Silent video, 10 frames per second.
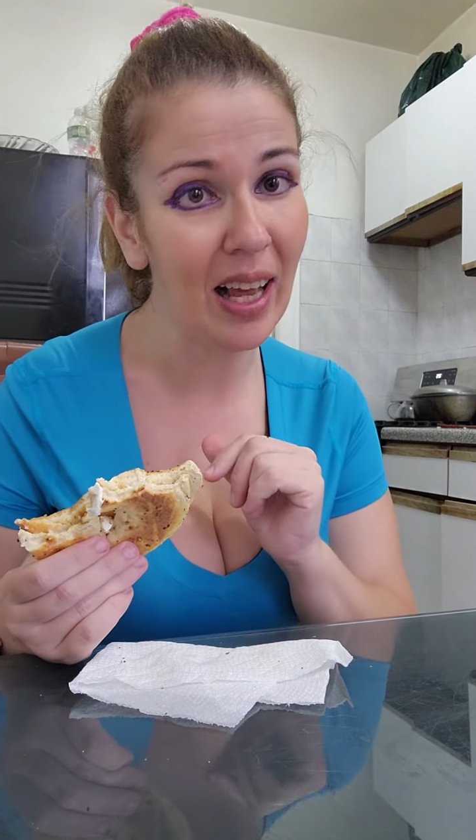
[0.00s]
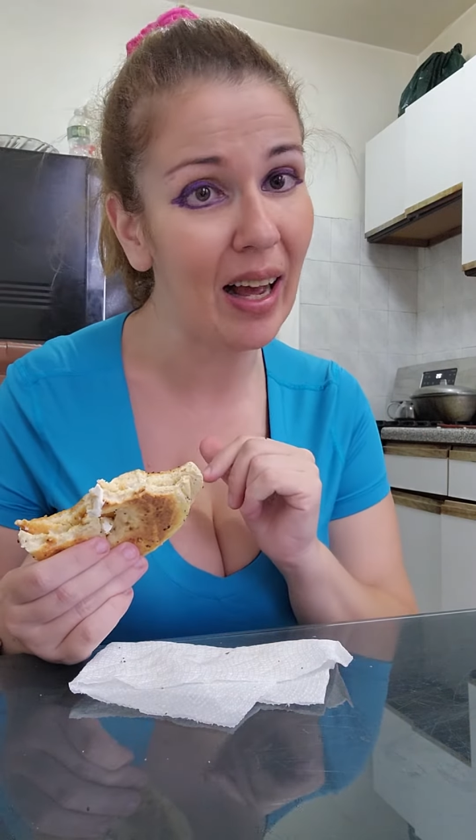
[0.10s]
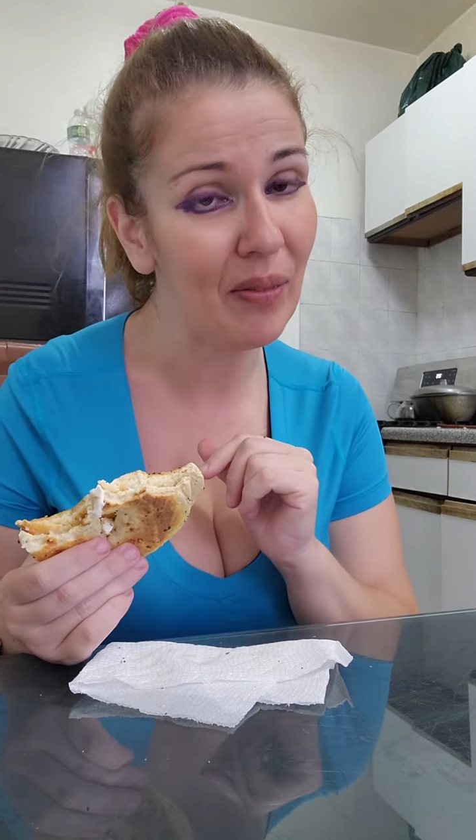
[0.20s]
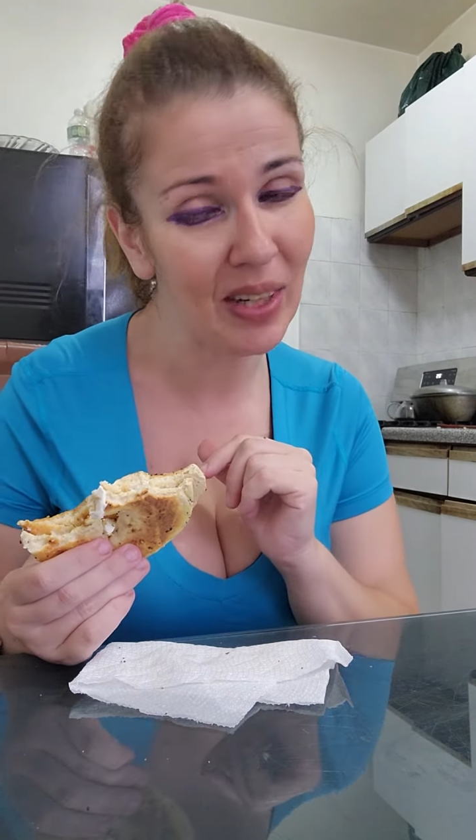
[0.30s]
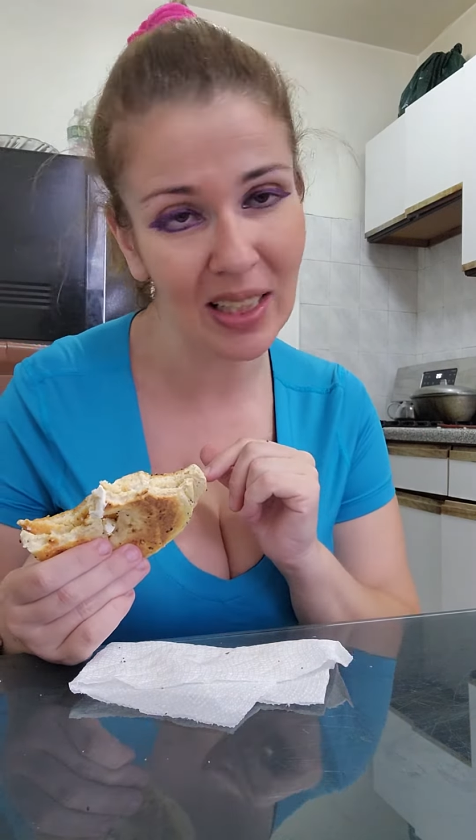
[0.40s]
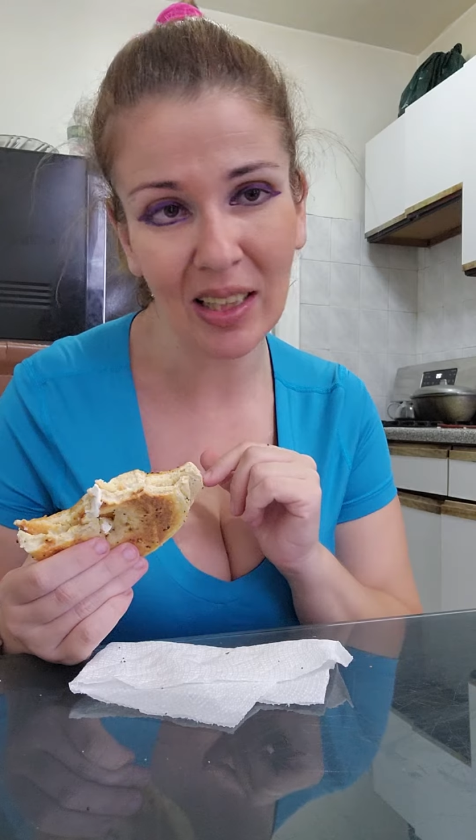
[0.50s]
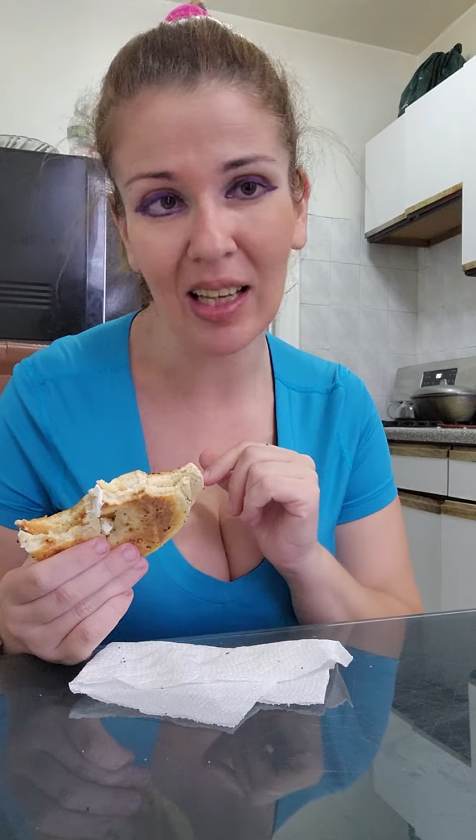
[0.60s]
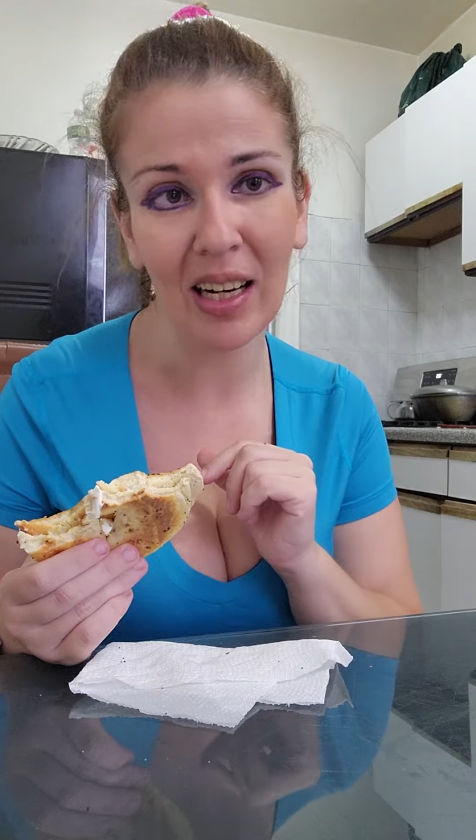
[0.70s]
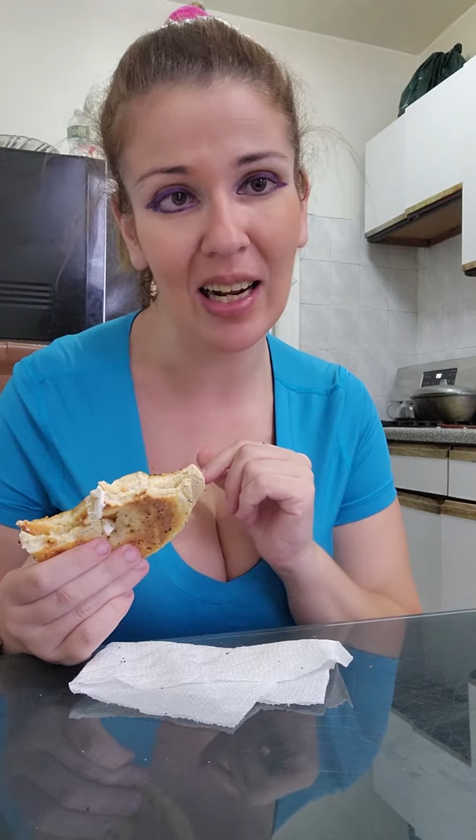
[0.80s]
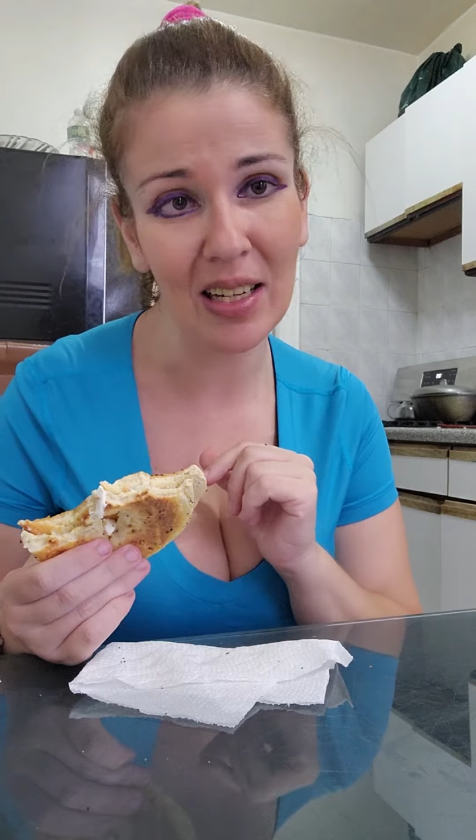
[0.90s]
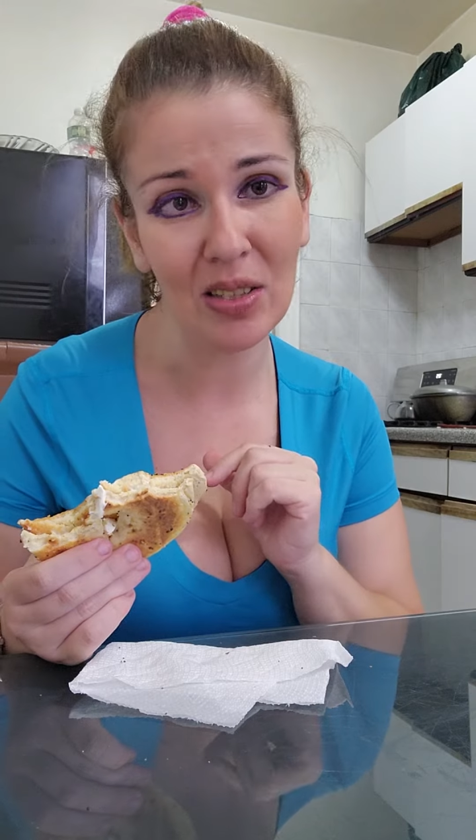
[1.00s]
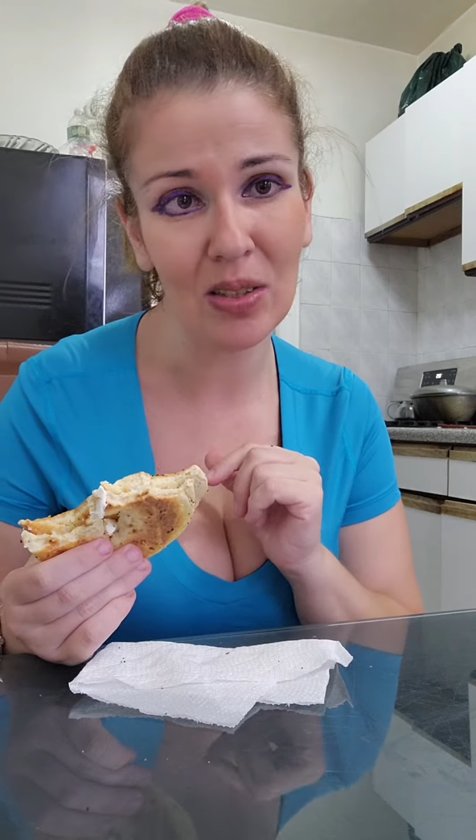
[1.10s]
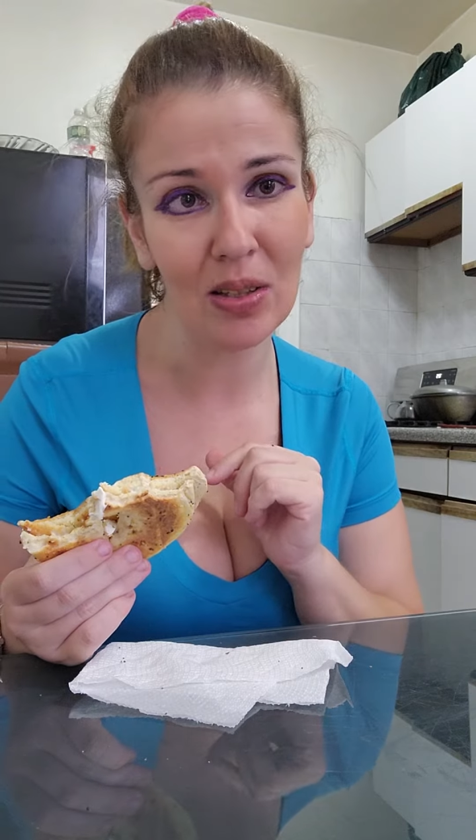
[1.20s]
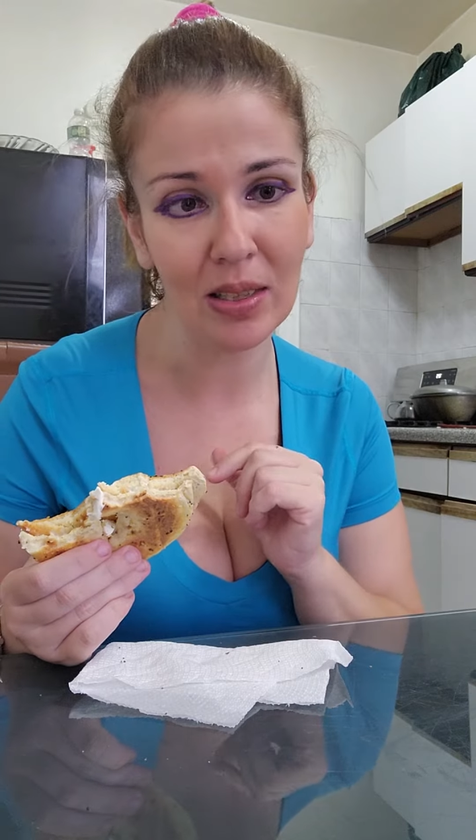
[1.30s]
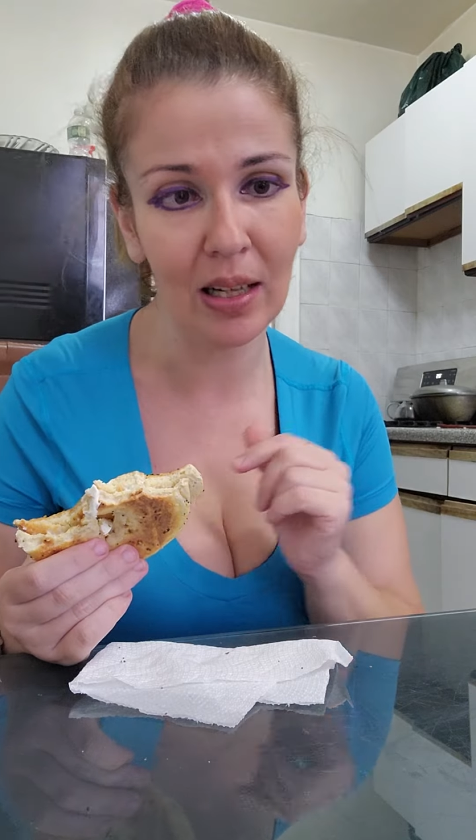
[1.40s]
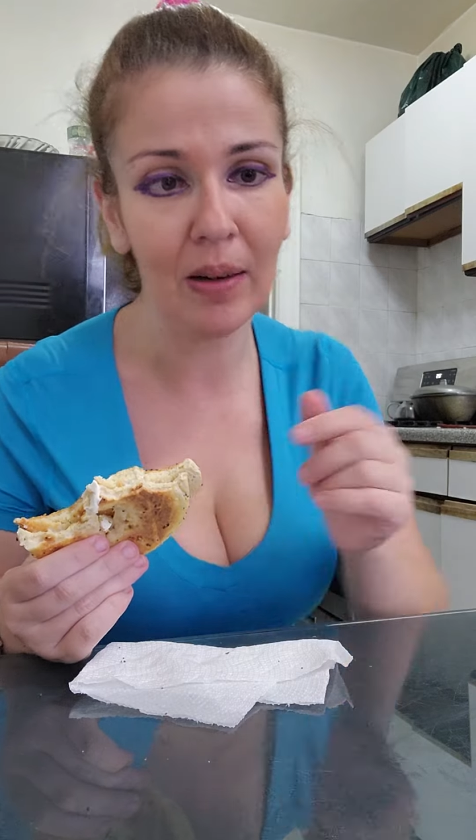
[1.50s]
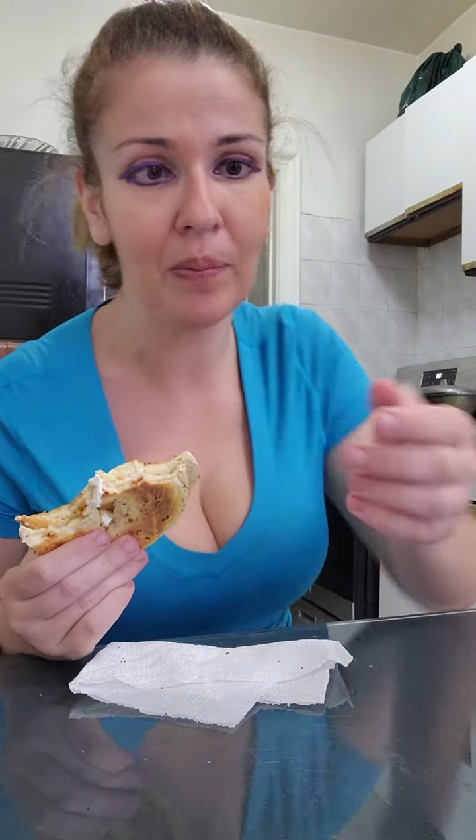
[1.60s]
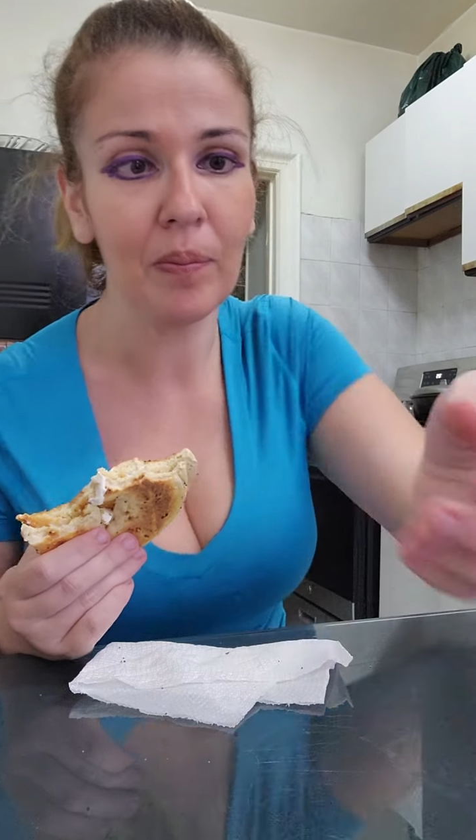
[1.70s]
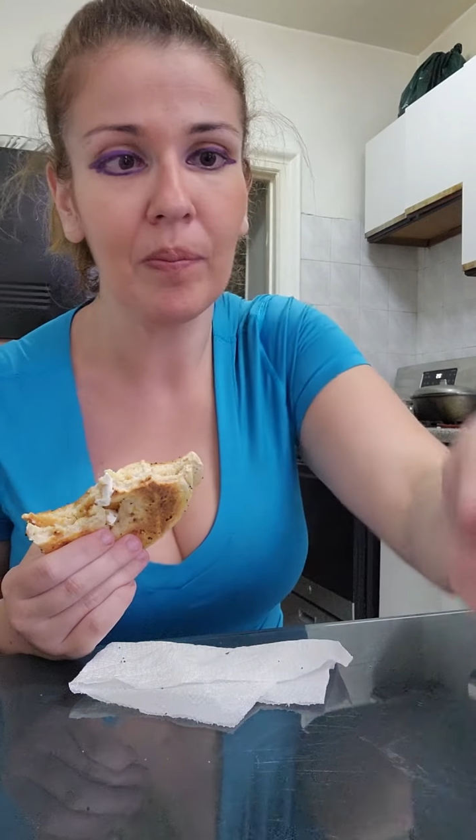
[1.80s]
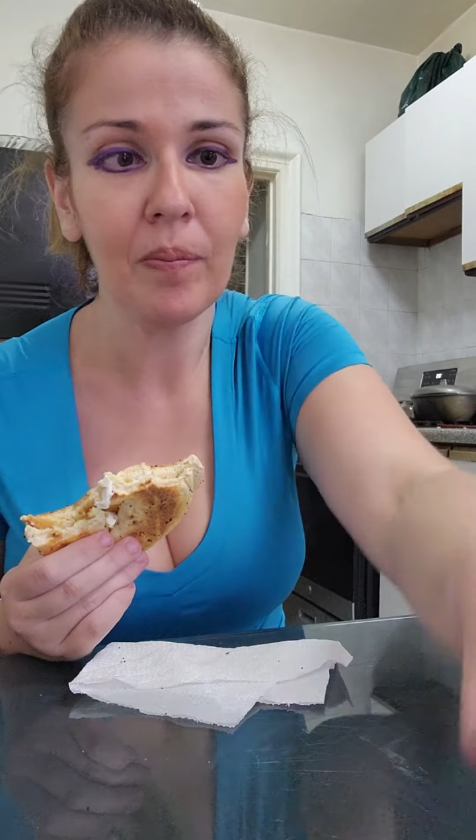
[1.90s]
have anything nice to say.